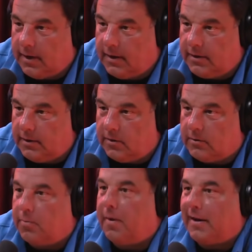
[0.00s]
and you know
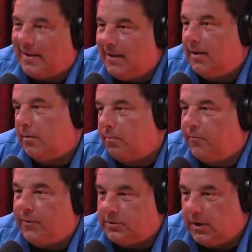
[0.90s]
it's about a kid
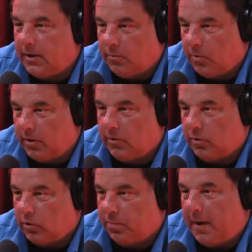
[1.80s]
fish out of water who
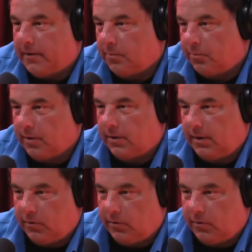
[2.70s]
goes back to Brooklyn.